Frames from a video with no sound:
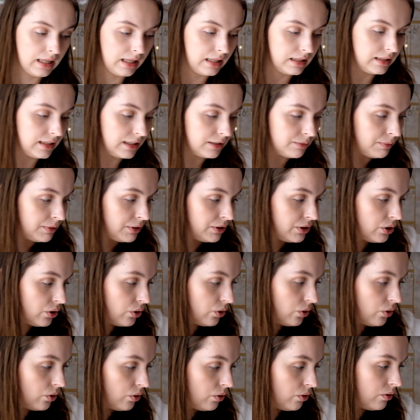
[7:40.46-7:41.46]
Let me
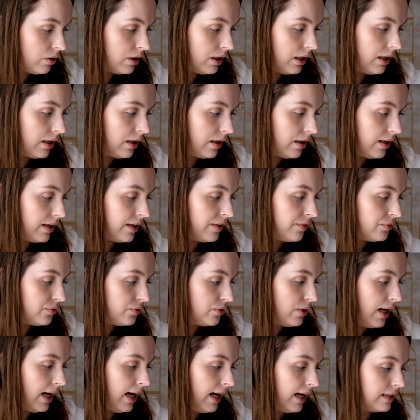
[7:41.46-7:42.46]
know if
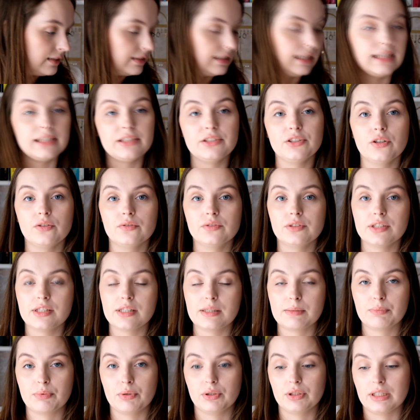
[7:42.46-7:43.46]
you had any of
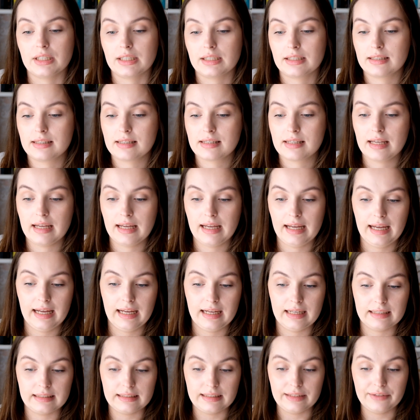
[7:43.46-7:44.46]
these products
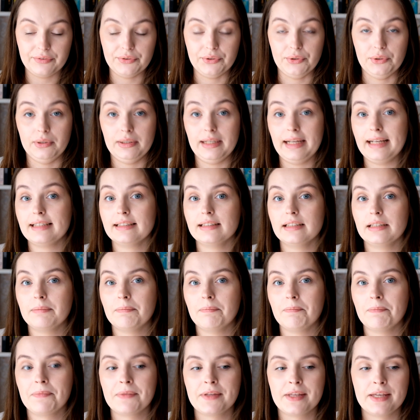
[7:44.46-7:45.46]
and if you like
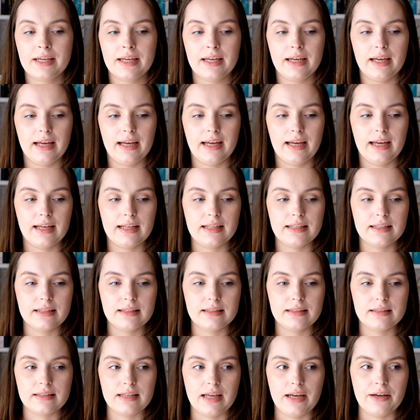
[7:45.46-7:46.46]
them.
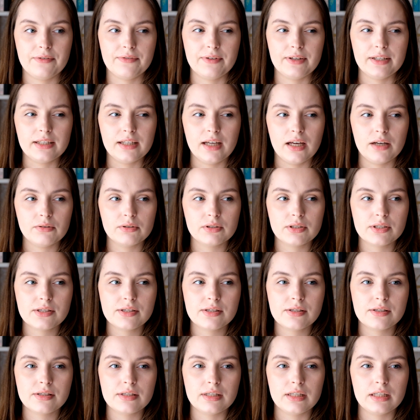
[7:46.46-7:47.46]
And I think I will
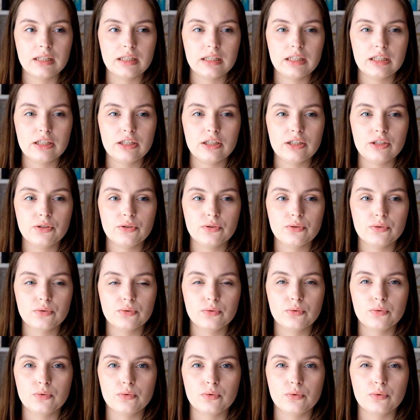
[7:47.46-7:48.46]
see
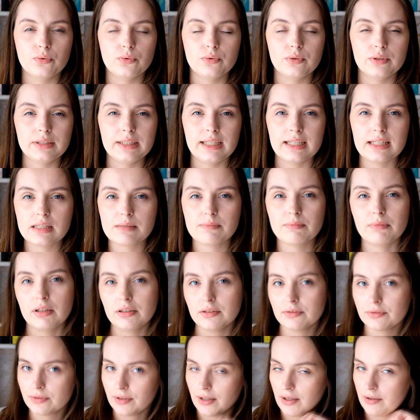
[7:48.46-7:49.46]
you next
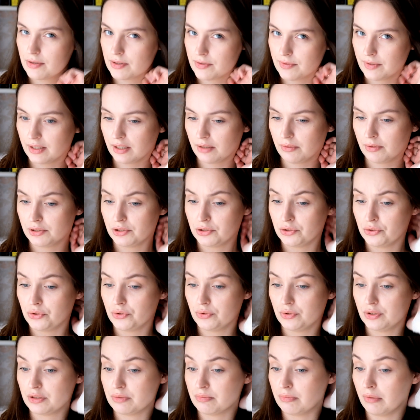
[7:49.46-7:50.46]
month. I was thinking whether to
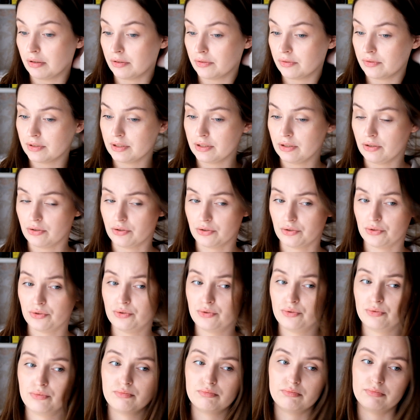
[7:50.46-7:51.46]
do it monthly or
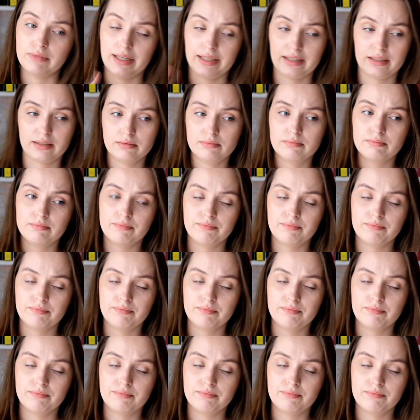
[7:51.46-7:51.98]
like